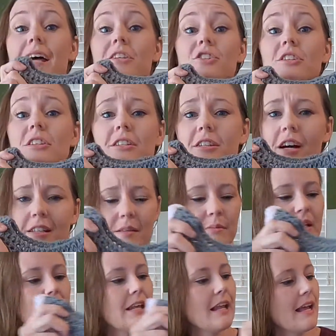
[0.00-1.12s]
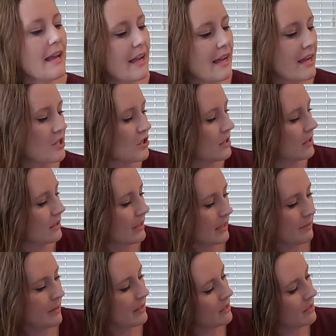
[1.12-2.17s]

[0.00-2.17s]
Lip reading: And she looked awesome in it, and she looked like